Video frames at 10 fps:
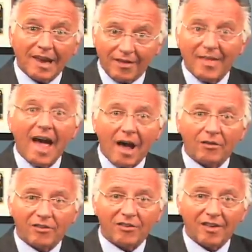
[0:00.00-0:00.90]
in the
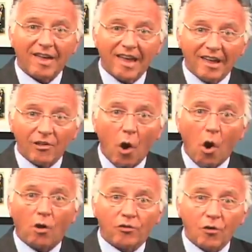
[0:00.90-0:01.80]
house is
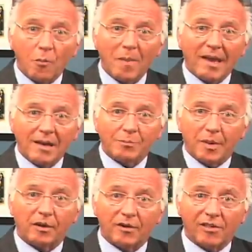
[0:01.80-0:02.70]
also making
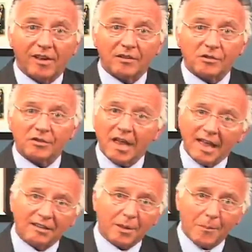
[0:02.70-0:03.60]
bigger decisions.
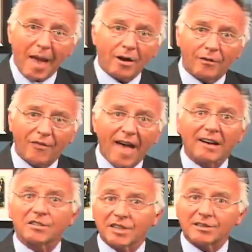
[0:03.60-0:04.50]
As a matter of
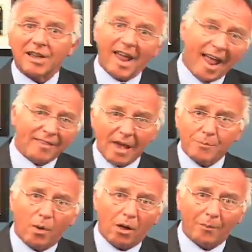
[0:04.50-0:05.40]
fact, since they had
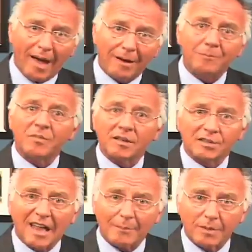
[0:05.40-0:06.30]
that ball bat
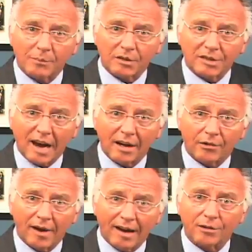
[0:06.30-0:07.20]
slapped up the side of
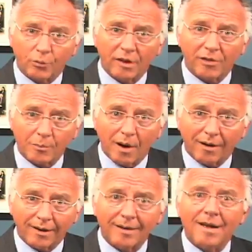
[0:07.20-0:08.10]
their head in the recent
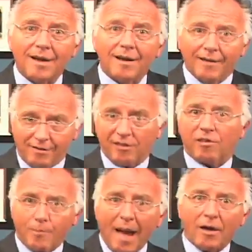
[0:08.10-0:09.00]
market, the
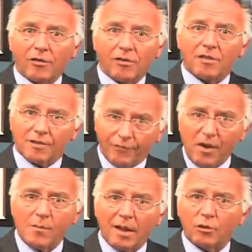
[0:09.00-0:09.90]
spouse, the
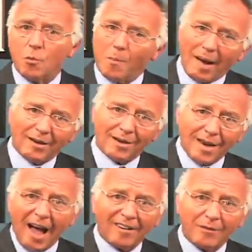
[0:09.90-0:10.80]
female who might
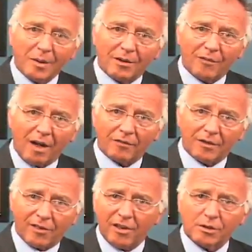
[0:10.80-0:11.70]
not have been involved in
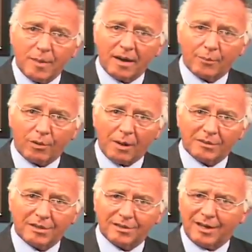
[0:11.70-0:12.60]
decision-making
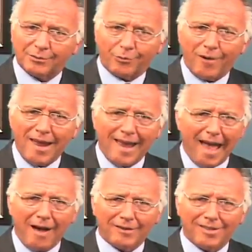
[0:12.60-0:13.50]
process says, Ray,
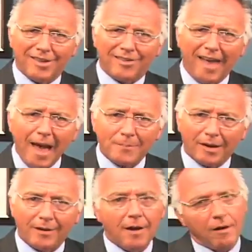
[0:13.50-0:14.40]
how did this
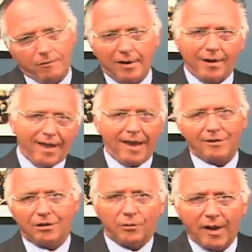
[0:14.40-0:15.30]
happen? Well,
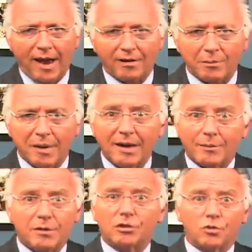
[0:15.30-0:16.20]
Ann, you know, we had our money.
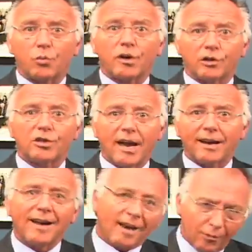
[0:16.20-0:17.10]
Were you
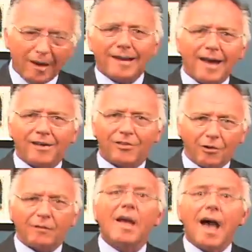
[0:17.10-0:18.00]
checking on it? Well, yeah, I
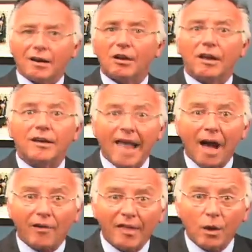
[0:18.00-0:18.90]
sort of.
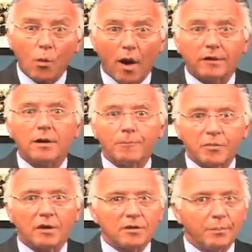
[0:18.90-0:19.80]
Now they want
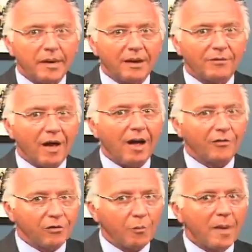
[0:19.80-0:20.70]
to be
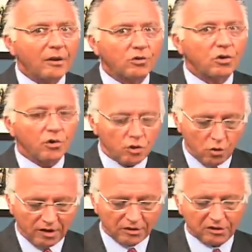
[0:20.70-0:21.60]
involved. So make sure
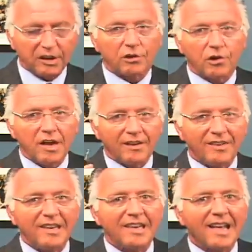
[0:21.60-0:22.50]
you consider
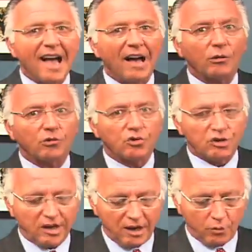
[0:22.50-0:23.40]
the
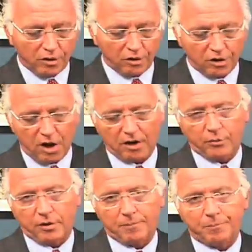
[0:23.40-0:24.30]
econo-she when you're talking
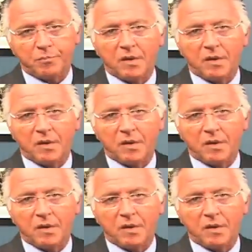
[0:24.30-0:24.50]
with them.